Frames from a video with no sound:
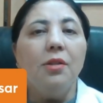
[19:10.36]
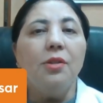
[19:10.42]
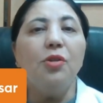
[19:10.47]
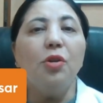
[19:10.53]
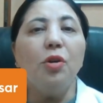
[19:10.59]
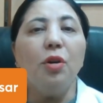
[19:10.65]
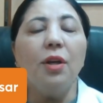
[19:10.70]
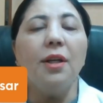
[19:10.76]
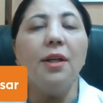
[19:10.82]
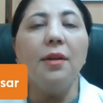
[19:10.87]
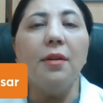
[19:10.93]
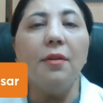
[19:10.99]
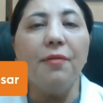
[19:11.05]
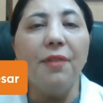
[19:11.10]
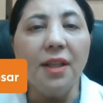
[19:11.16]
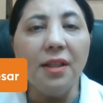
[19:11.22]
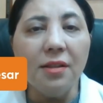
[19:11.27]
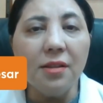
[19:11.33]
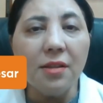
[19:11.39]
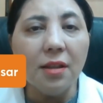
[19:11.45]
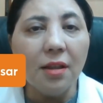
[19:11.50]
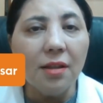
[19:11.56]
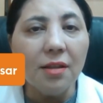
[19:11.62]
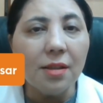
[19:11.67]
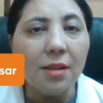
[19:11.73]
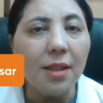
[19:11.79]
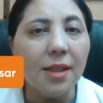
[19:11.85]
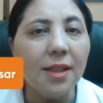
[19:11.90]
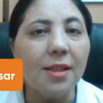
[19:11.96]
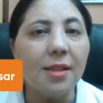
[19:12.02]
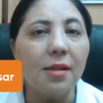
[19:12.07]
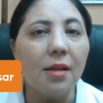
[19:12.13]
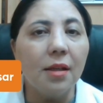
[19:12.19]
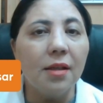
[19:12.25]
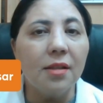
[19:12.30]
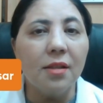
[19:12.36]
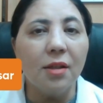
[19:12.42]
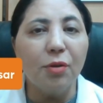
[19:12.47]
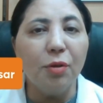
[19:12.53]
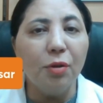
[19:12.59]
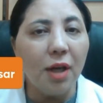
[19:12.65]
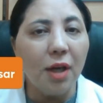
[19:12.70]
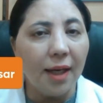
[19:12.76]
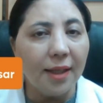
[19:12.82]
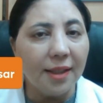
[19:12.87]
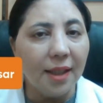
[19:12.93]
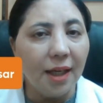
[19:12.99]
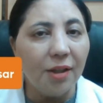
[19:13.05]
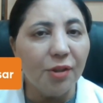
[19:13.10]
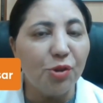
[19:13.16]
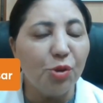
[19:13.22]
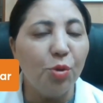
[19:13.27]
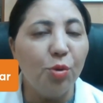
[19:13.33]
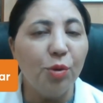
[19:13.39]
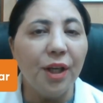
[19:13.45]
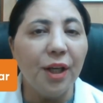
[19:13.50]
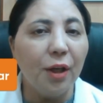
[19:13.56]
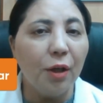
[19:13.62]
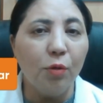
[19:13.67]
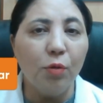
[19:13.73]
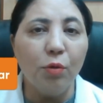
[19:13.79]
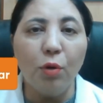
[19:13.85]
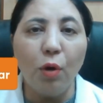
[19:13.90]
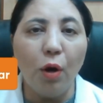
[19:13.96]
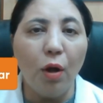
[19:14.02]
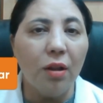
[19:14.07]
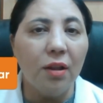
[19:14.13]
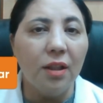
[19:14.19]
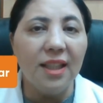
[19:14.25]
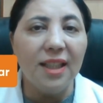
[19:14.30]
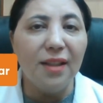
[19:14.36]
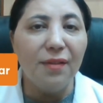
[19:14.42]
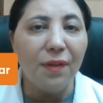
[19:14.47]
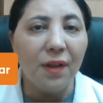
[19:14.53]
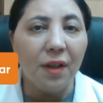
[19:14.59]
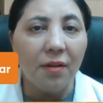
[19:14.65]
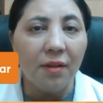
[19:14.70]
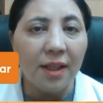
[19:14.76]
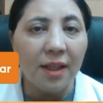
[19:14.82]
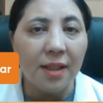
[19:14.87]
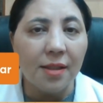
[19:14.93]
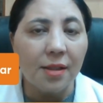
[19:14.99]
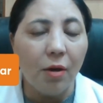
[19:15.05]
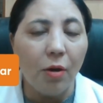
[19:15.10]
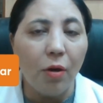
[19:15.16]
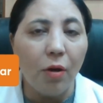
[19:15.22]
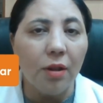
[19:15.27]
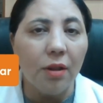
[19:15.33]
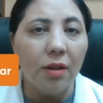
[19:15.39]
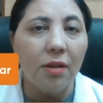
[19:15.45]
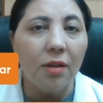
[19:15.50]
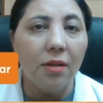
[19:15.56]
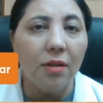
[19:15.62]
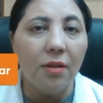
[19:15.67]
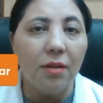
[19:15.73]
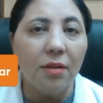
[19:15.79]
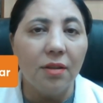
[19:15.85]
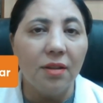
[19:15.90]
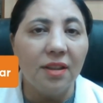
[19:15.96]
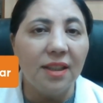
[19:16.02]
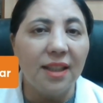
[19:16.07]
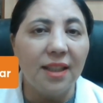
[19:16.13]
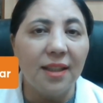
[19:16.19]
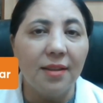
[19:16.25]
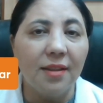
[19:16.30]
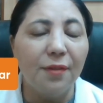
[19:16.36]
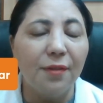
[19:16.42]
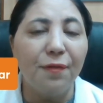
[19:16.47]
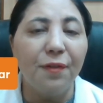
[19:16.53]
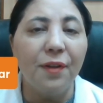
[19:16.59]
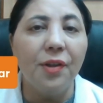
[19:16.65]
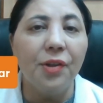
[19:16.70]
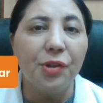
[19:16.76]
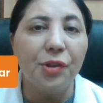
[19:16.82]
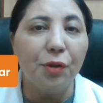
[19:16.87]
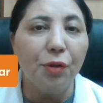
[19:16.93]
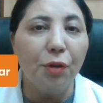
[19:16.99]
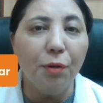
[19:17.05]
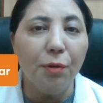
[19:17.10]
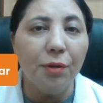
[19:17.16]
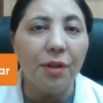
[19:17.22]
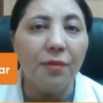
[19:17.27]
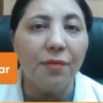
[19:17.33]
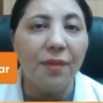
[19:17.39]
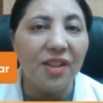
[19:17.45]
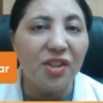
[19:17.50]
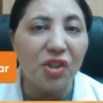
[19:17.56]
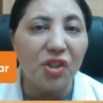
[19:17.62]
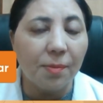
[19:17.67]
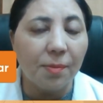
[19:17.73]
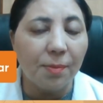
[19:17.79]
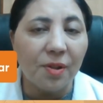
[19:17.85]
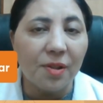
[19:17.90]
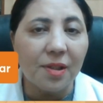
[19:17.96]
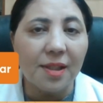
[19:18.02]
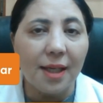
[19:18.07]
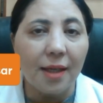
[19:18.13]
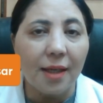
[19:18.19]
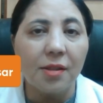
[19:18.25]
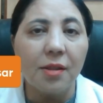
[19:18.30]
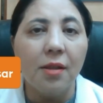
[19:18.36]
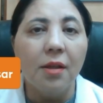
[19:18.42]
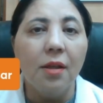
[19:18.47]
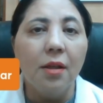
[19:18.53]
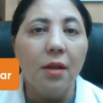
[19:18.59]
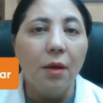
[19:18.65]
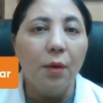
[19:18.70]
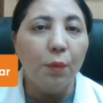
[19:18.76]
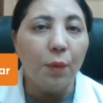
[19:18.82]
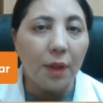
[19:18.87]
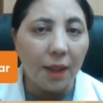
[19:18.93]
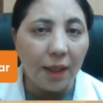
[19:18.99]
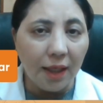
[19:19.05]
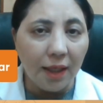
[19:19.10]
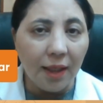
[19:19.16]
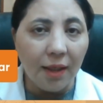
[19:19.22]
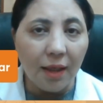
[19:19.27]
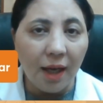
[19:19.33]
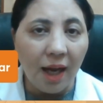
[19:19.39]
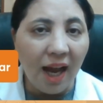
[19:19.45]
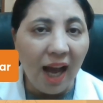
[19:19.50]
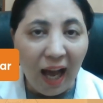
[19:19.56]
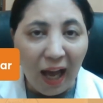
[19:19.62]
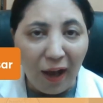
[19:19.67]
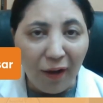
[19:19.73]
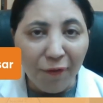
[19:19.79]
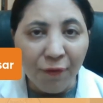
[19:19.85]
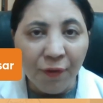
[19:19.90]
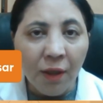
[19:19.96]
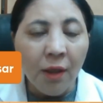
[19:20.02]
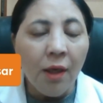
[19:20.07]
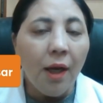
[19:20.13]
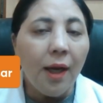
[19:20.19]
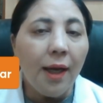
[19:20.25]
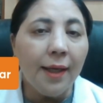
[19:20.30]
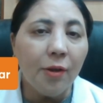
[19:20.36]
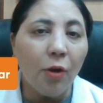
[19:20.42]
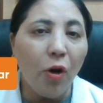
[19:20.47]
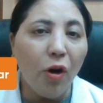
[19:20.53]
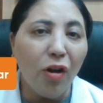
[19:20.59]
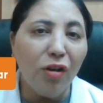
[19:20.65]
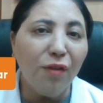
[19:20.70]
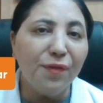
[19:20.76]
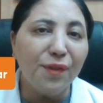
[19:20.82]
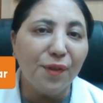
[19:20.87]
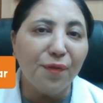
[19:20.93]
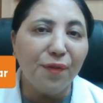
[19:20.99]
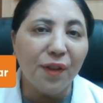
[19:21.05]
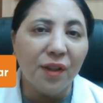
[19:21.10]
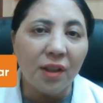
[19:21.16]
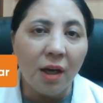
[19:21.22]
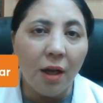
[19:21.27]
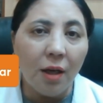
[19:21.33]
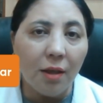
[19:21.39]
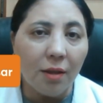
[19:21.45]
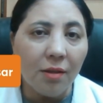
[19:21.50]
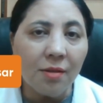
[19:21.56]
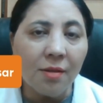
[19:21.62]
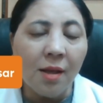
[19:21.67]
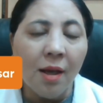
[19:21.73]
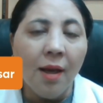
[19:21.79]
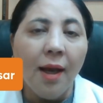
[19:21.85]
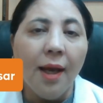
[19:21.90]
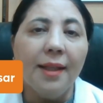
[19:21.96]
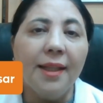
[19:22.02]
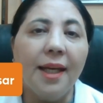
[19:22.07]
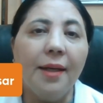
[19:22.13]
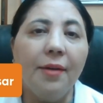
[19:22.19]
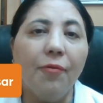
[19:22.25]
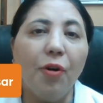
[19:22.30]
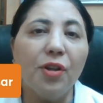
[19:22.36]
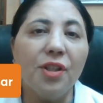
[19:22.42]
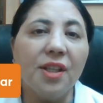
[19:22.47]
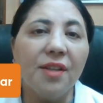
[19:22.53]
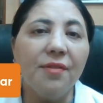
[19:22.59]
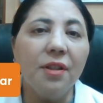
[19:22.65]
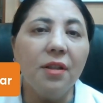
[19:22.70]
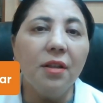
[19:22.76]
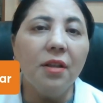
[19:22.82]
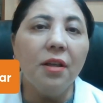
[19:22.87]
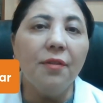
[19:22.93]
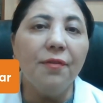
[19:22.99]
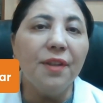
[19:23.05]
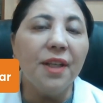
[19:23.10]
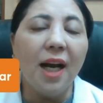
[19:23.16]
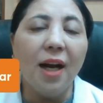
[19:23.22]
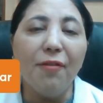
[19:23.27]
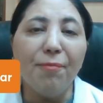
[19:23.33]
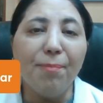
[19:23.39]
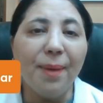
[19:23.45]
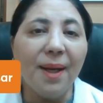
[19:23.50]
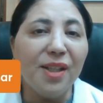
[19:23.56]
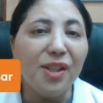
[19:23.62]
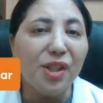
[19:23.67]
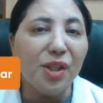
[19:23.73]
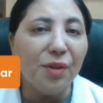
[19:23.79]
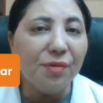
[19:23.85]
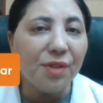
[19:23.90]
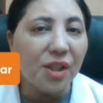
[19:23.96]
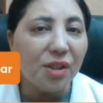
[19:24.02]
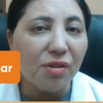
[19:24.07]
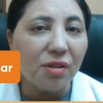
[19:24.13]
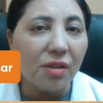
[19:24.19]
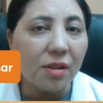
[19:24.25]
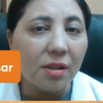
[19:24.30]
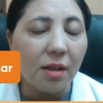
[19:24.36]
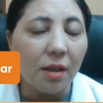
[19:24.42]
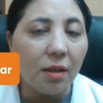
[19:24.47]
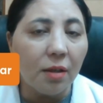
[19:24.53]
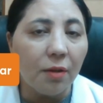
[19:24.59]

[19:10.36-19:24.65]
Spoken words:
So in winters, it's a good idea to include all the leafy greens, all the different, the vegetables that we can have, and all of different colors. Then whatever we have plenty of citrus